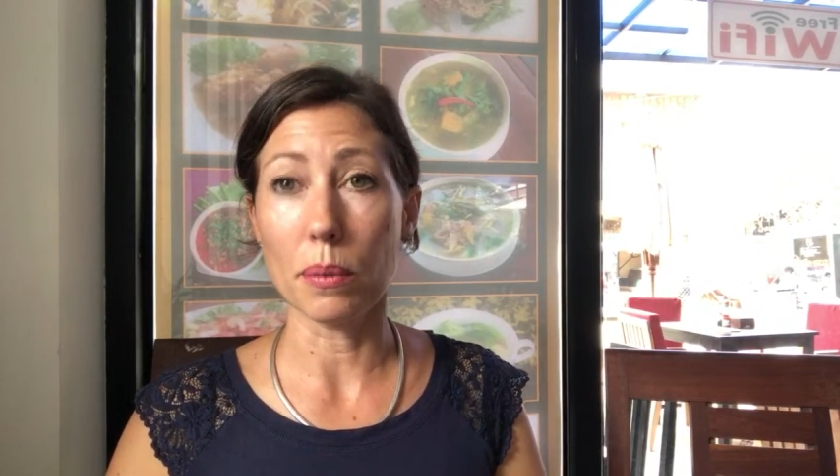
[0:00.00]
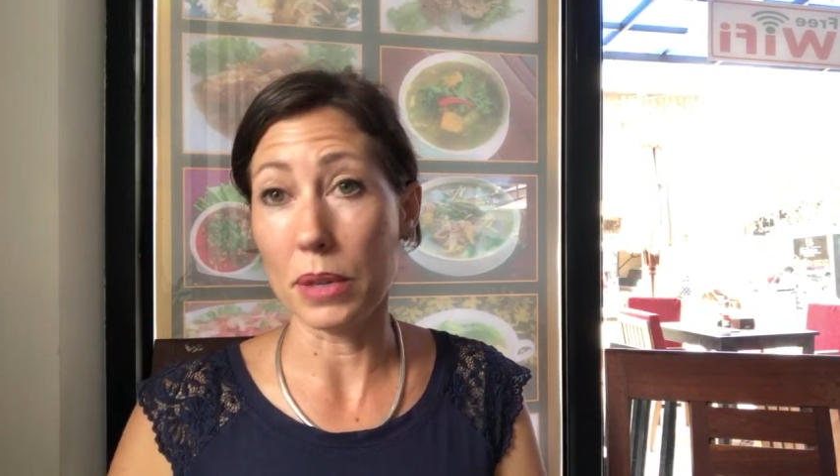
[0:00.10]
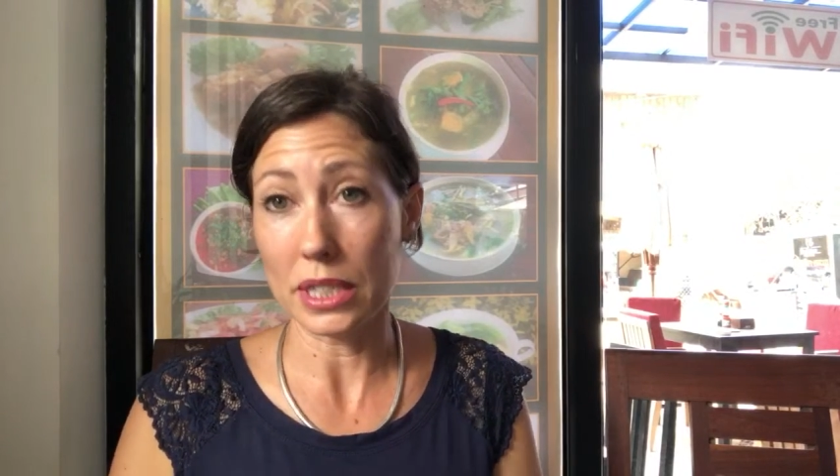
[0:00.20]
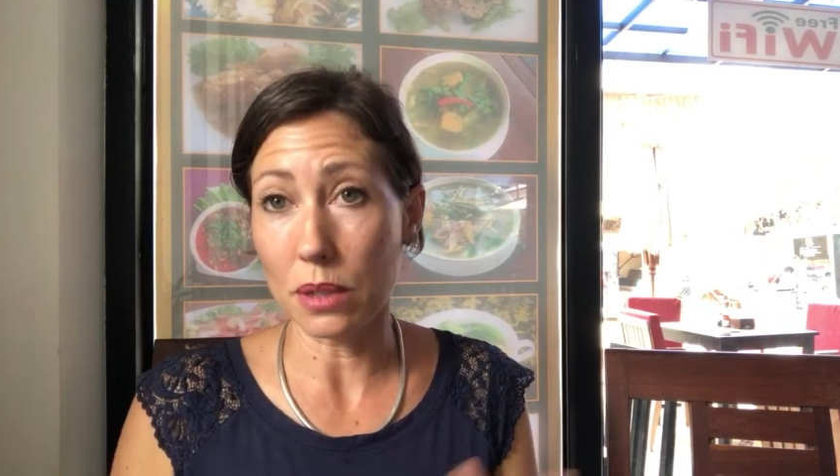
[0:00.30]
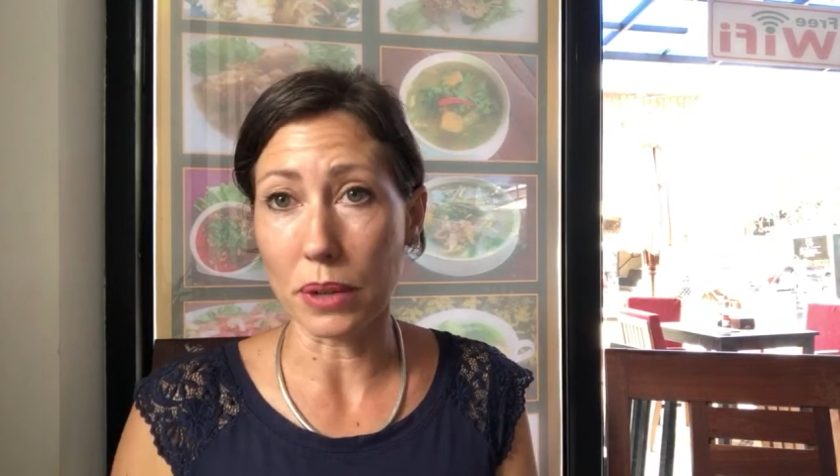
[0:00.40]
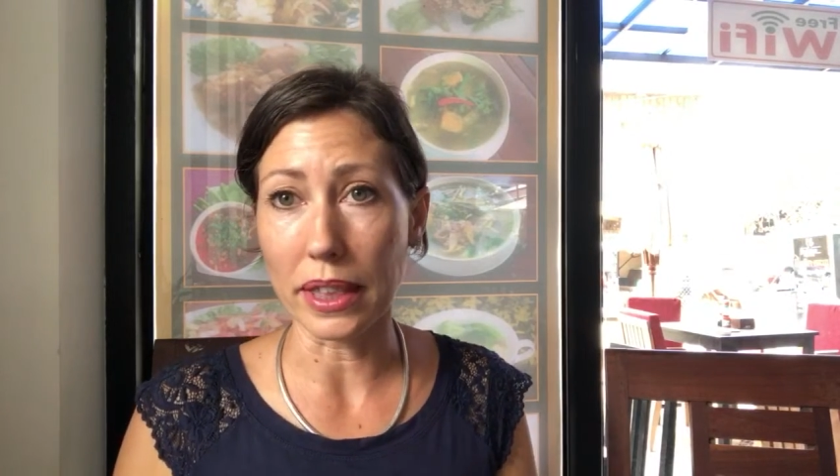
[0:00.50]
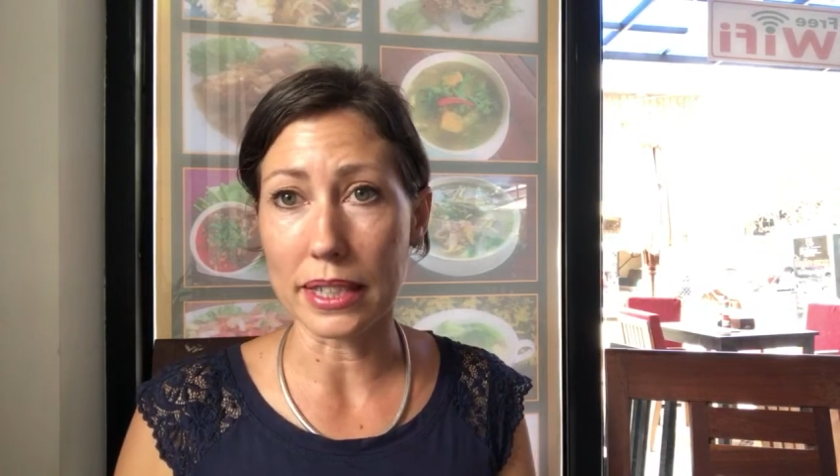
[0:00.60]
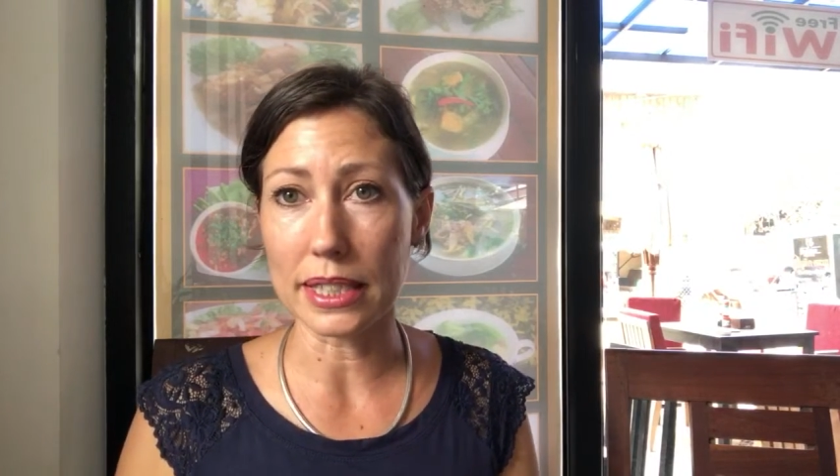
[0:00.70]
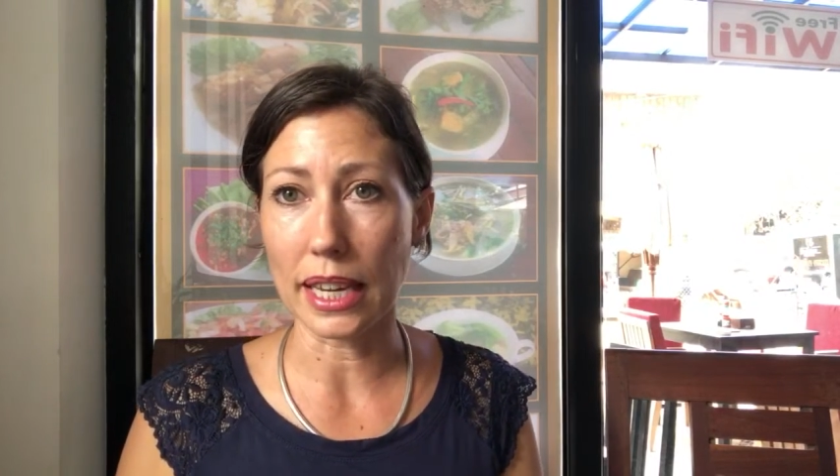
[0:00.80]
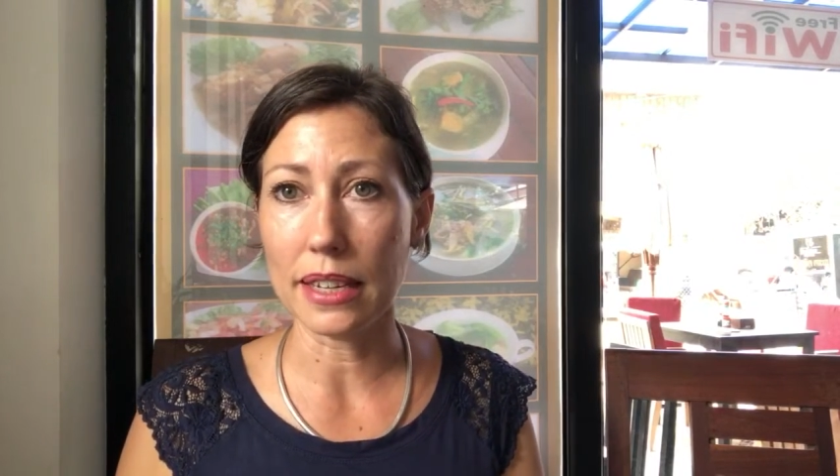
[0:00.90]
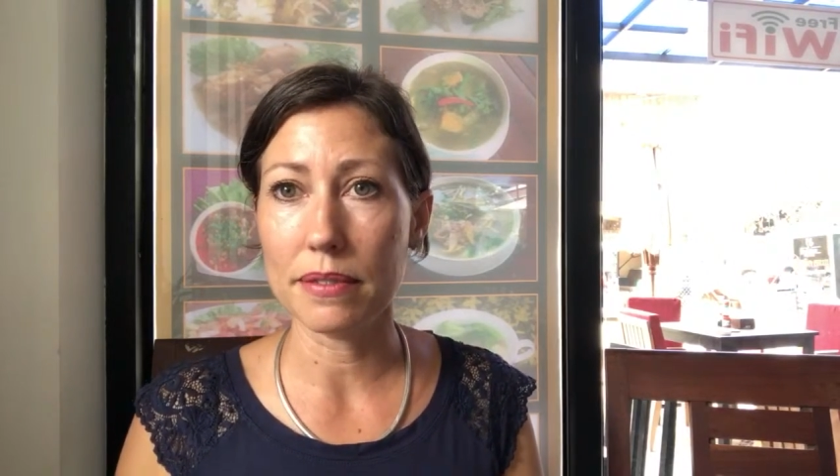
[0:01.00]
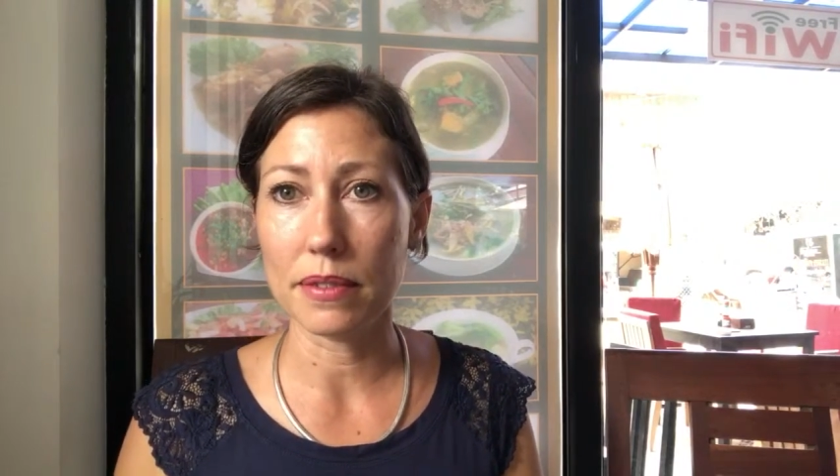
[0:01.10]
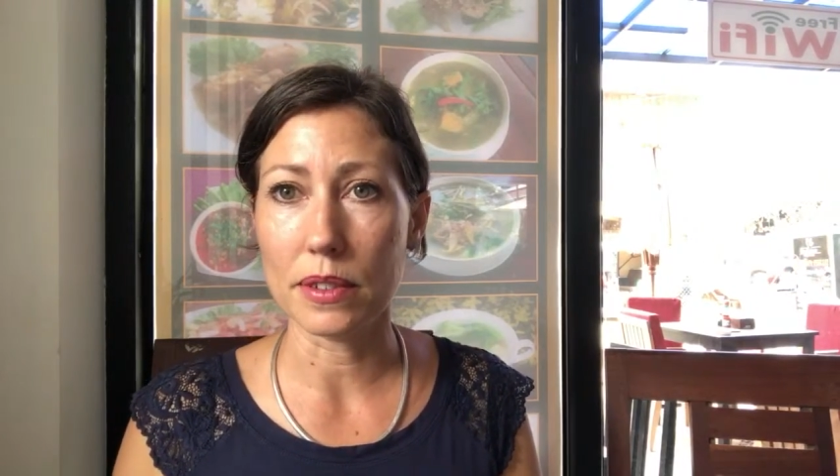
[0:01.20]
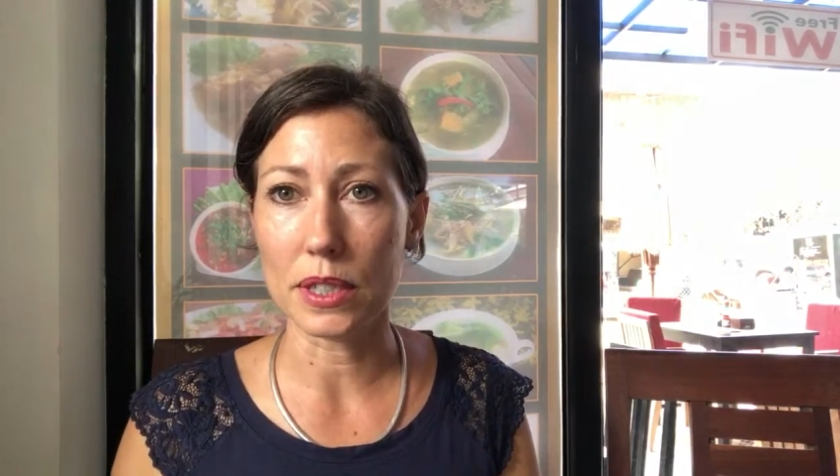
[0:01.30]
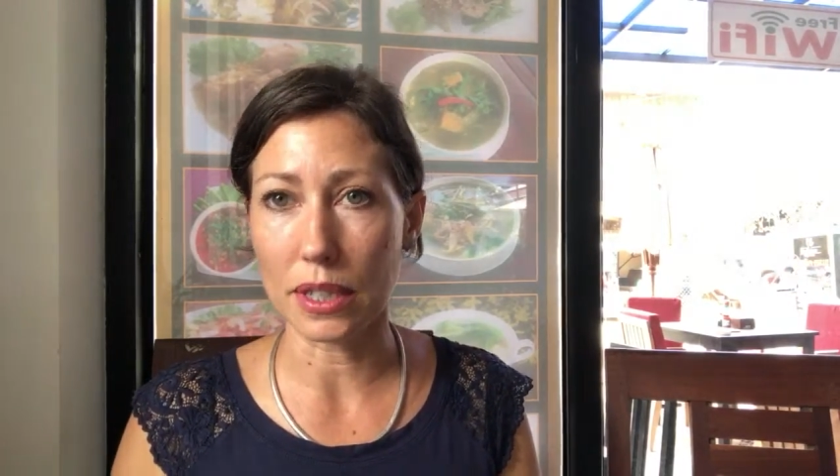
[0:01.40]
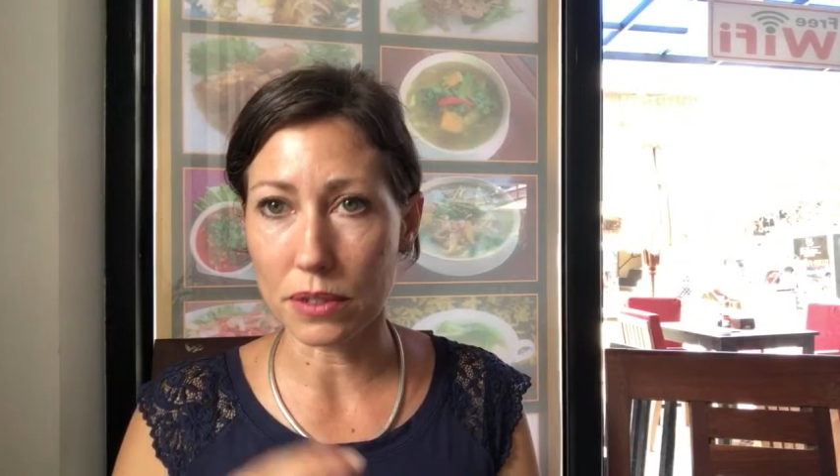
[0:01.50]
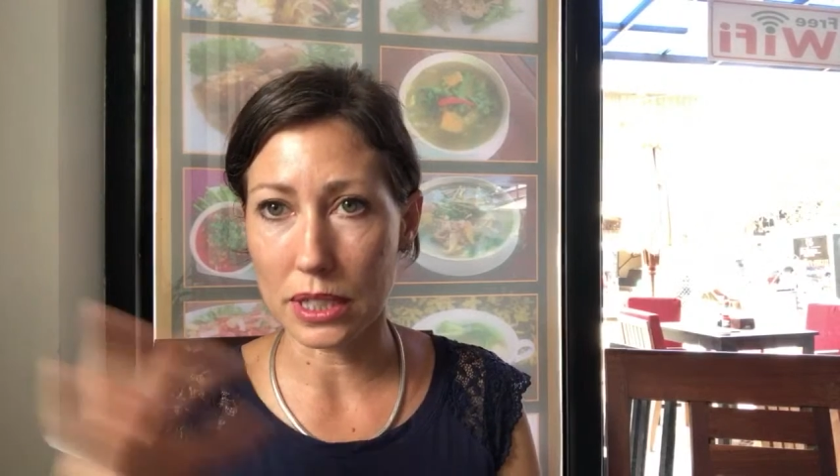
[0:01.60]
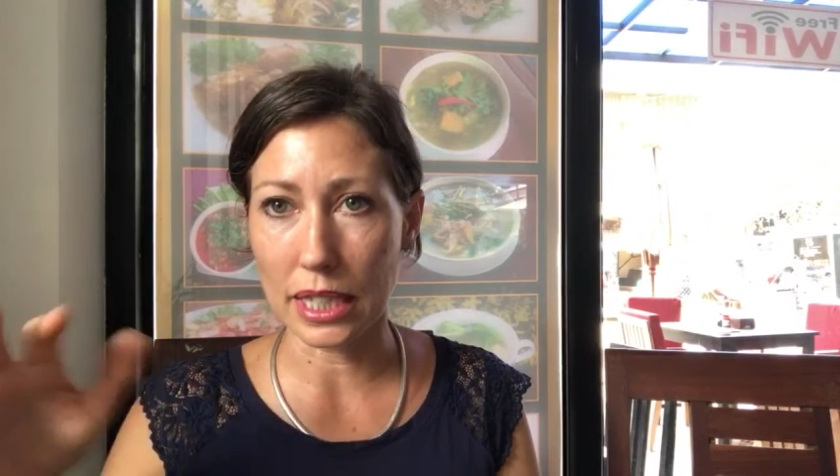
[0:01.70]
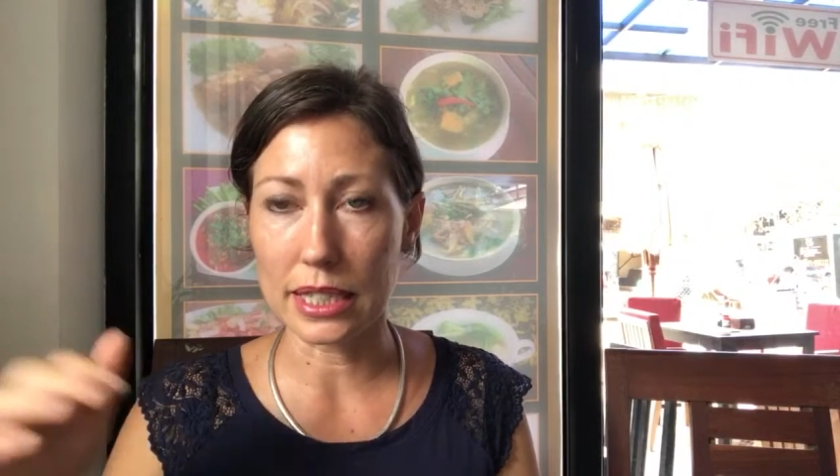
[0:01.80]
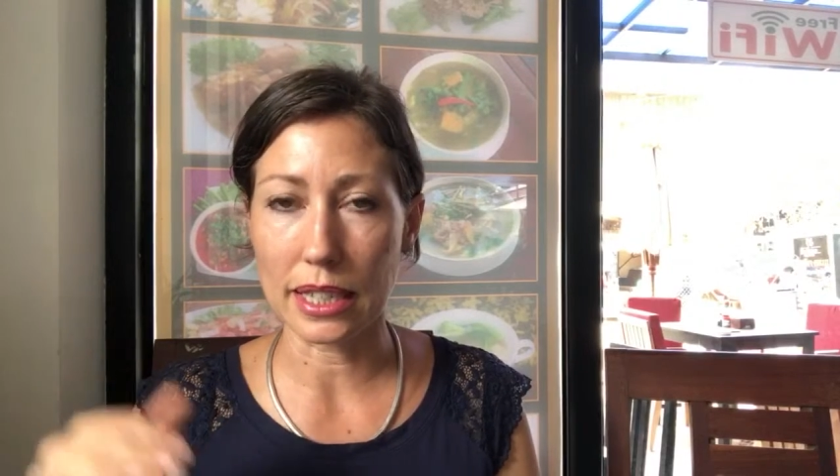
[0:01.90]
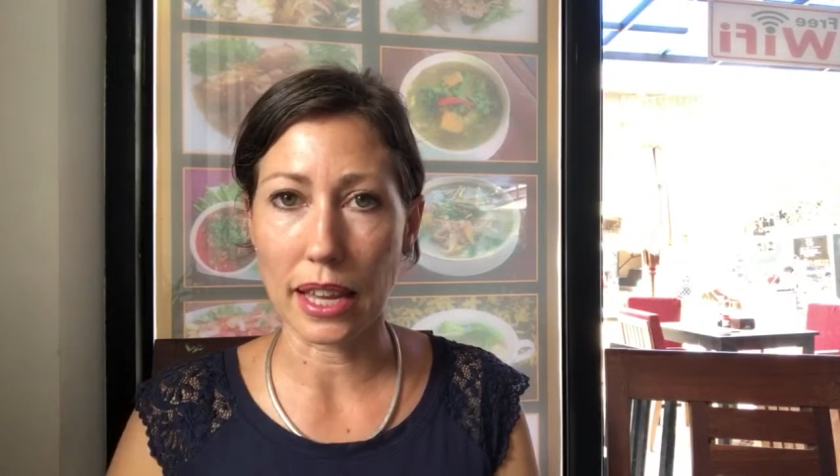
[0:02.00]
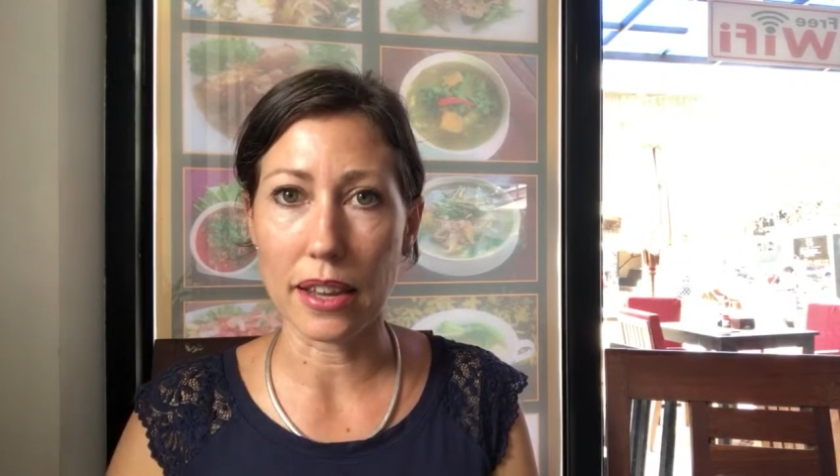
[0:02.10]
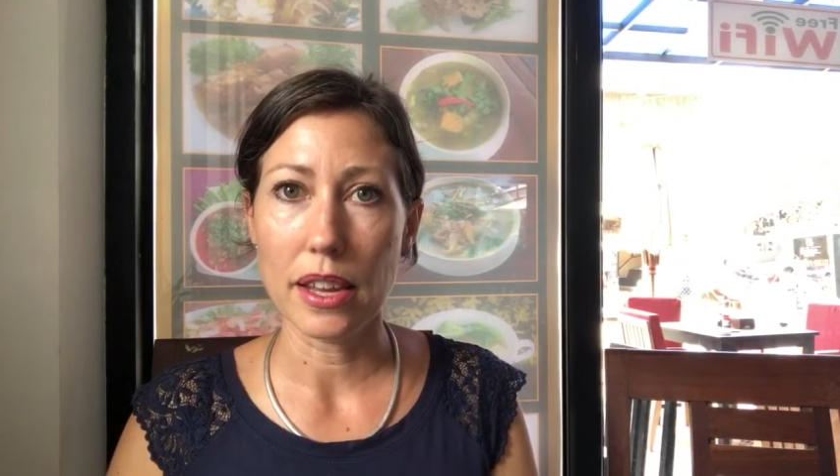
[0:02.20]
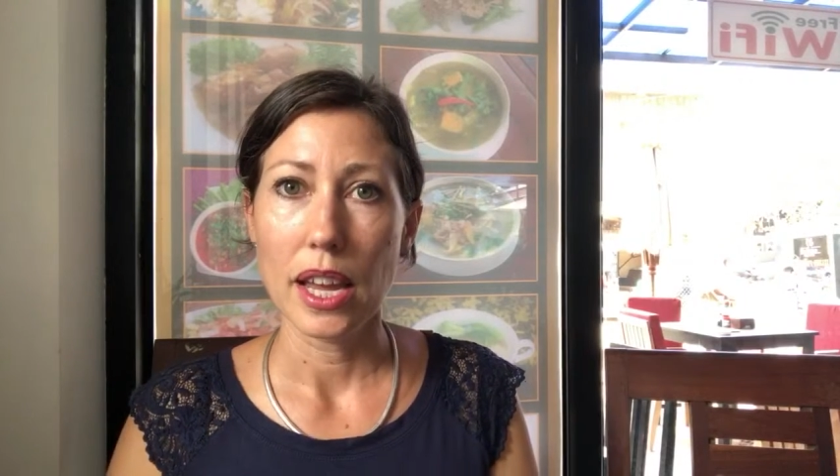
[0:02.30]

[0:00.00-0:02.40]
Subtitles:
still run that site. There's several sites like that.